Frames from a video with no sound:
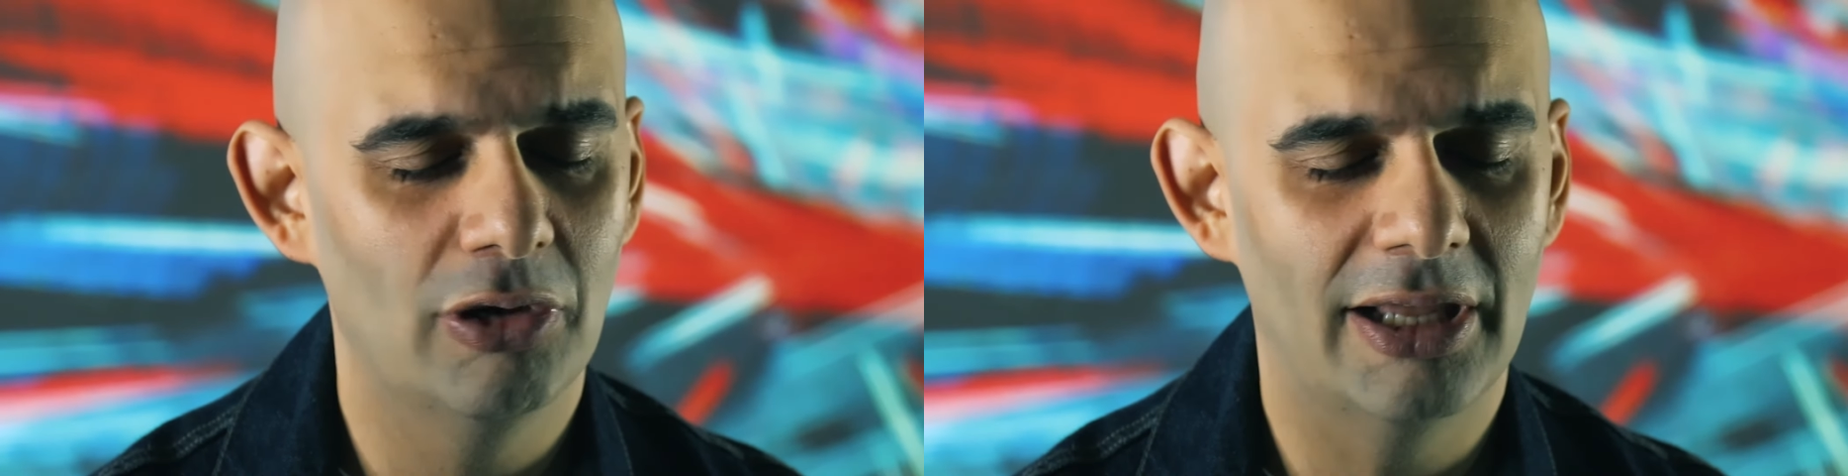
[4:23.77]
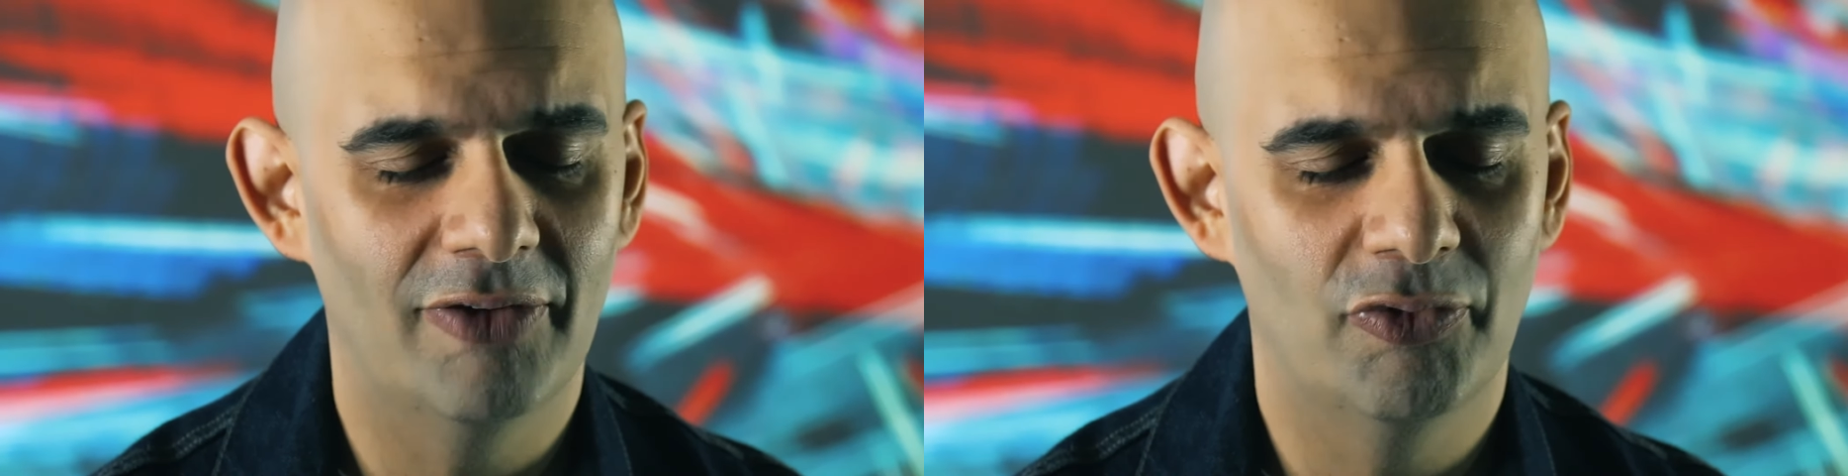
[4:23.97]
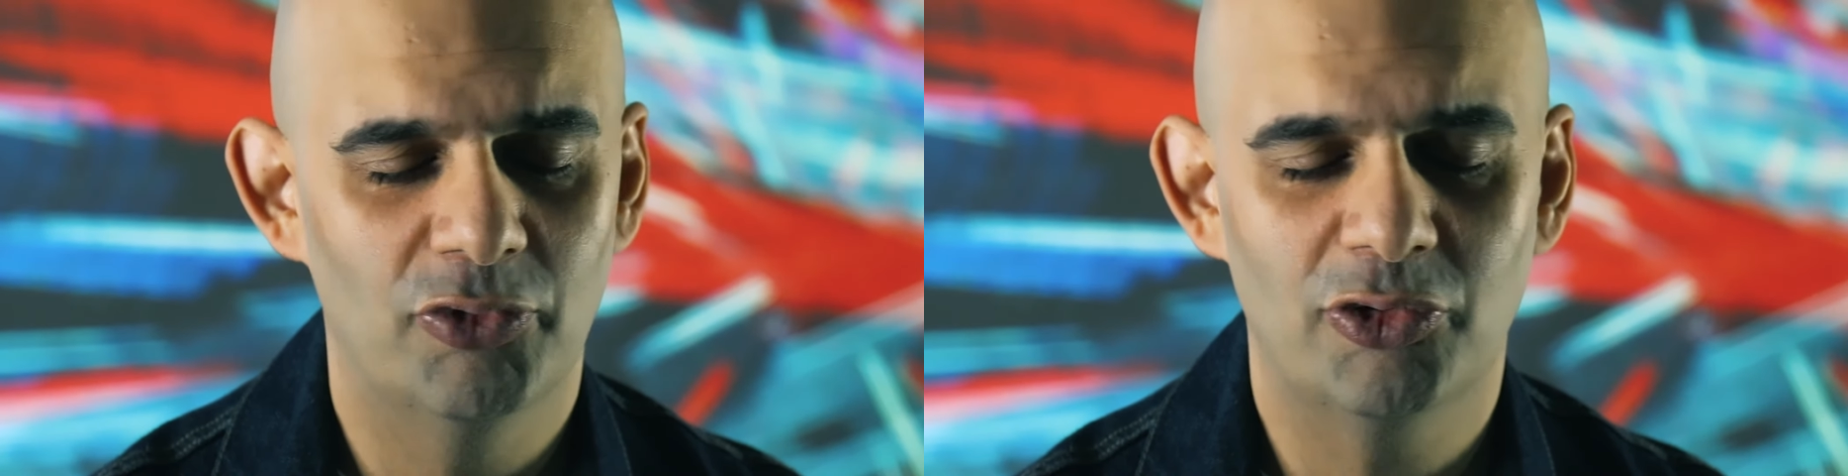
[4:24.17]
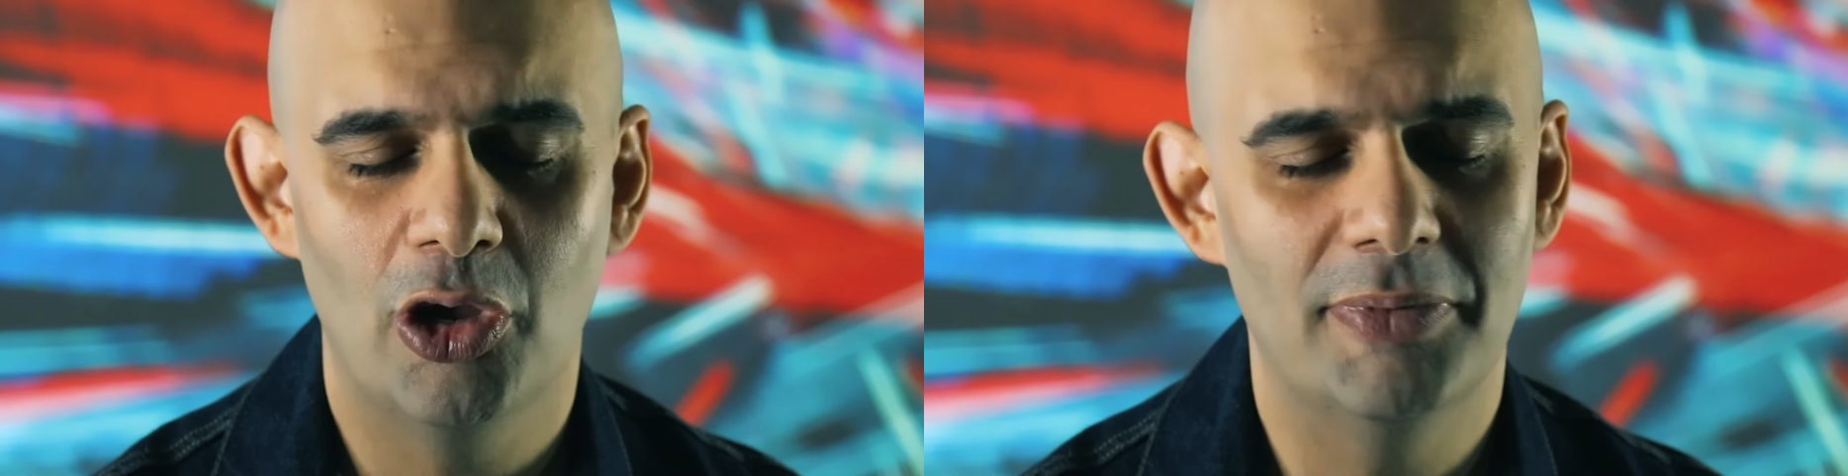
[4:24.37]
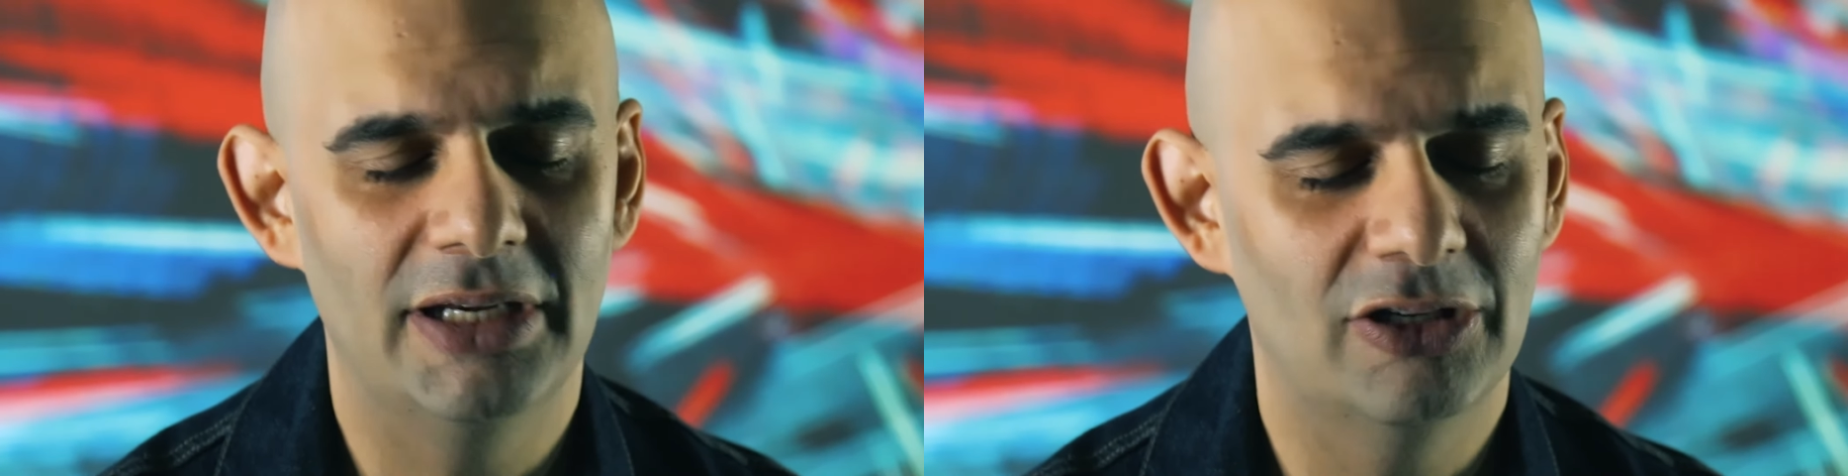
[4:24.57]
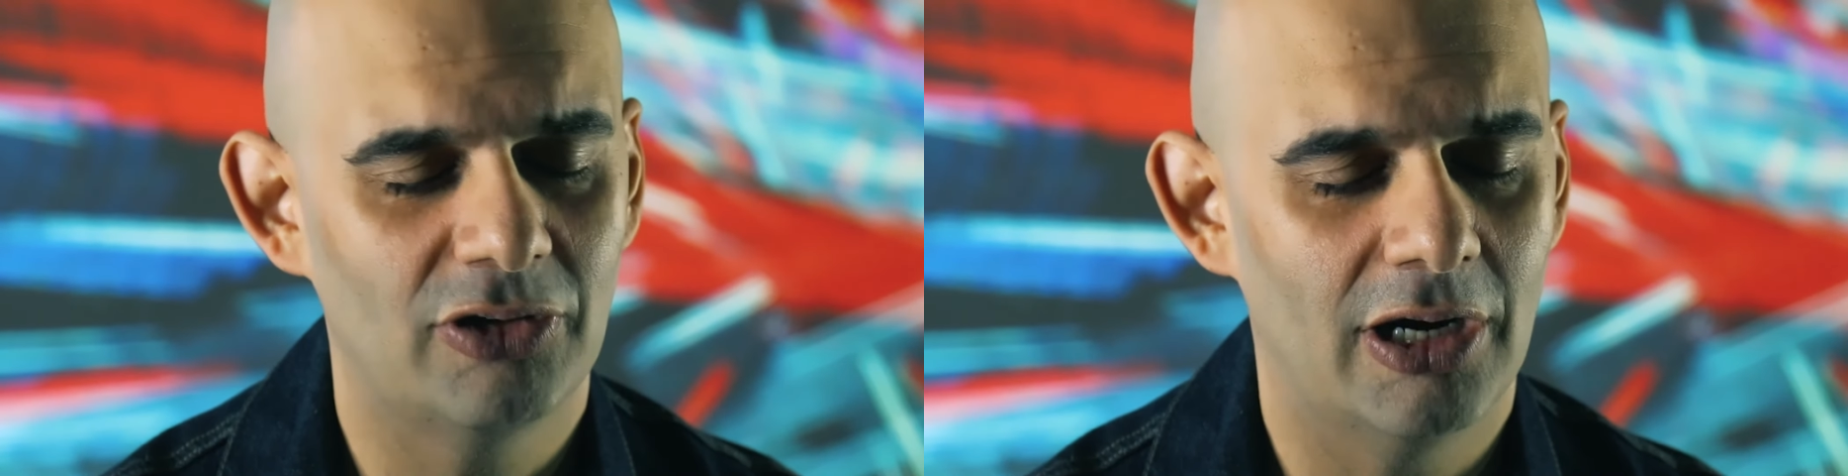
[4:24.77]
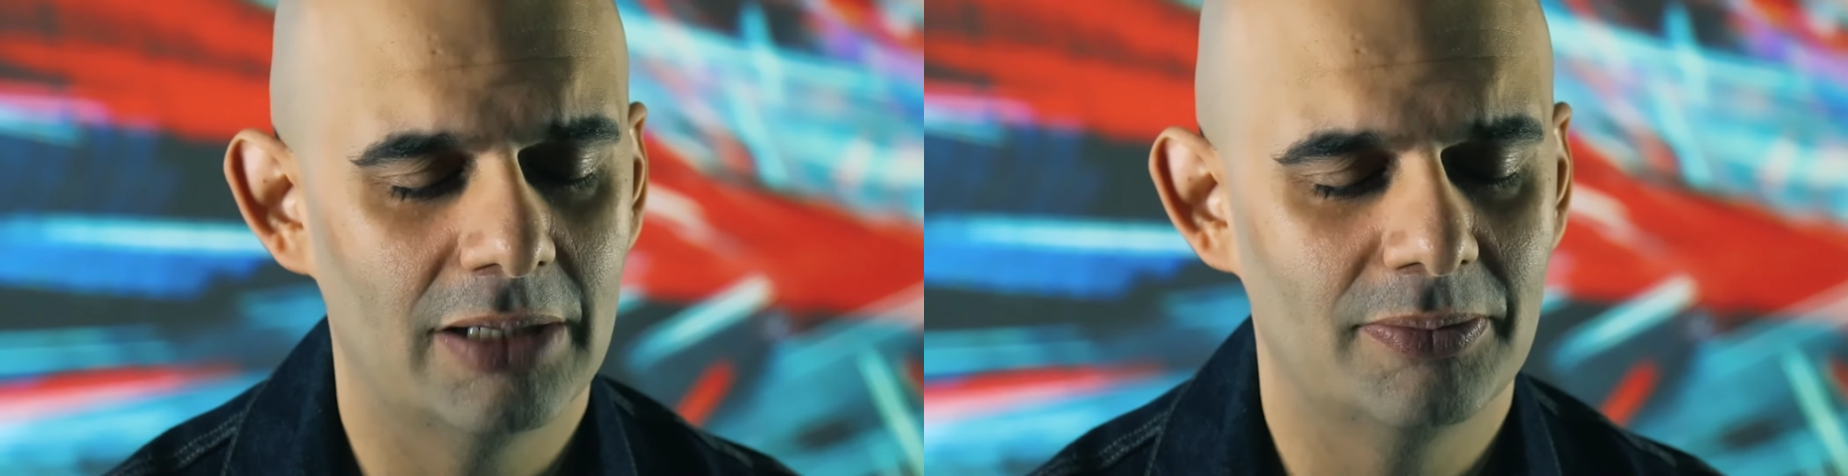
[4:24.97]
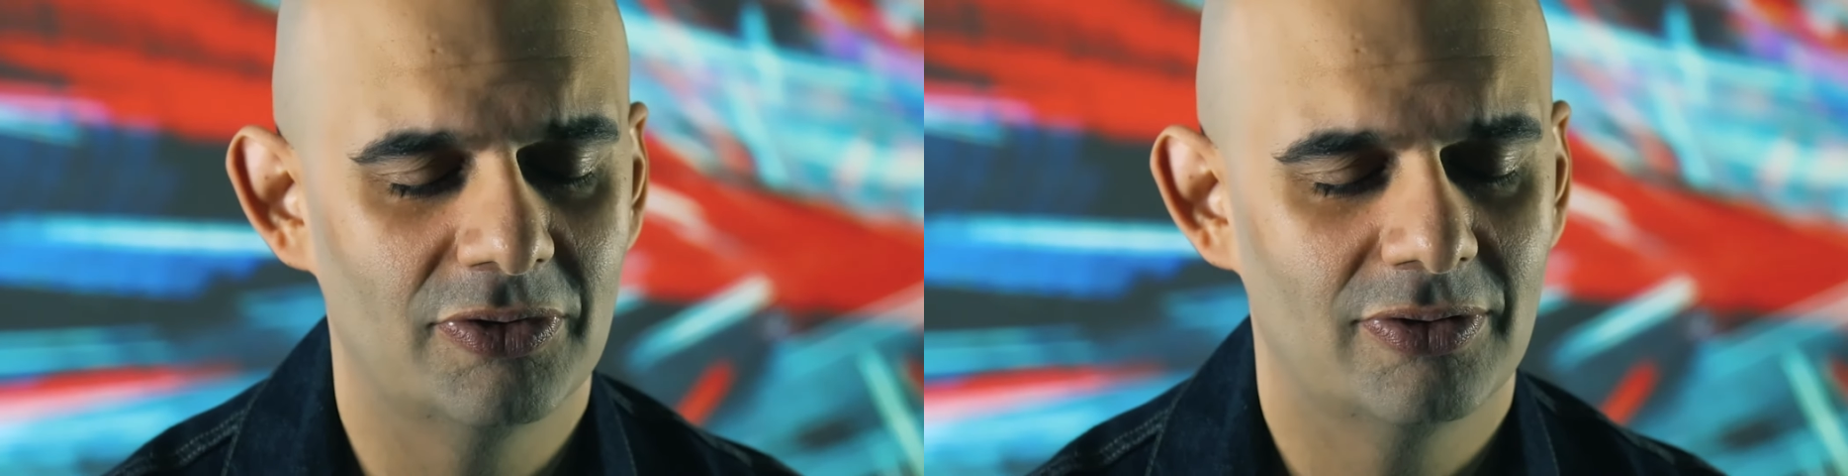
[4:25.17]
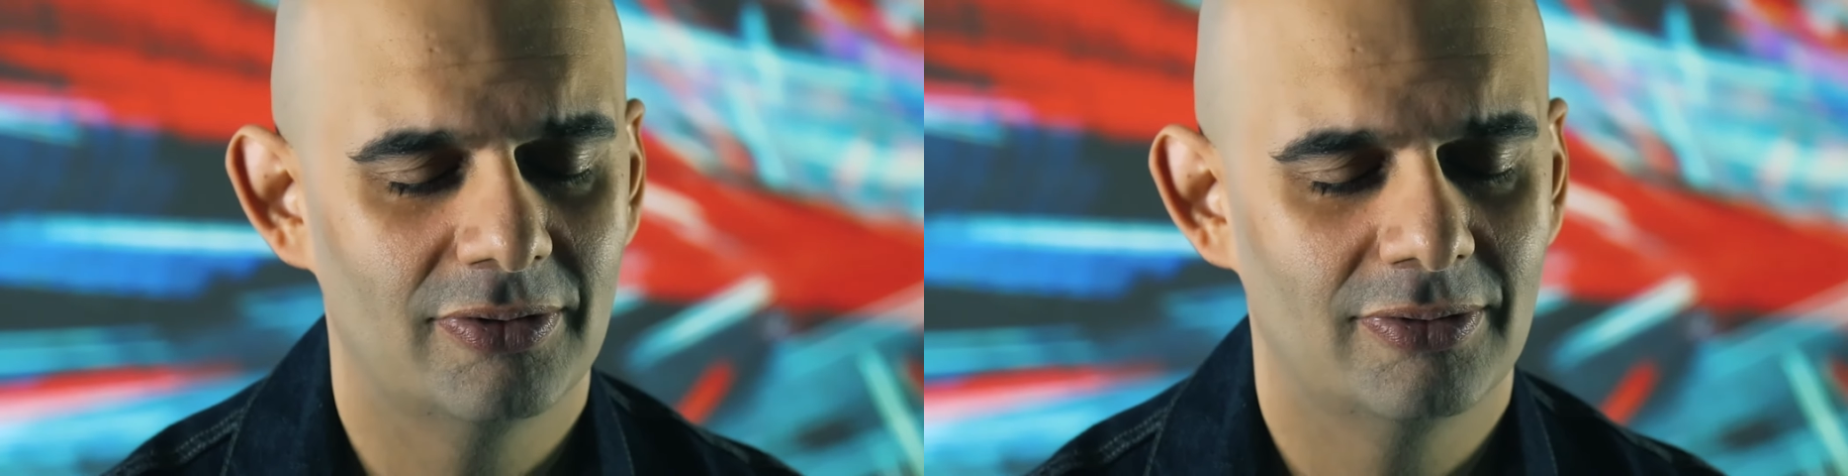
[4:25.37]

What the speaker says: love so many times.